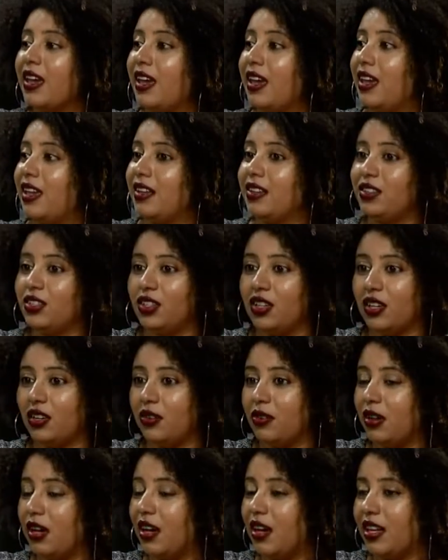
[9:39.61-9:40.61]
and you
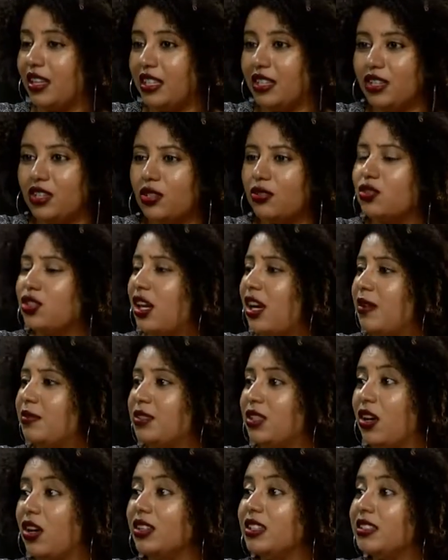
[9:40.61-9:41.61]
know uh, Ethio Jobs
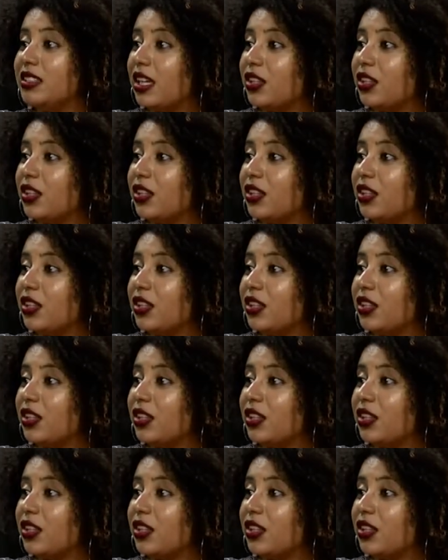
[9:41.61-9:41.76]
and all these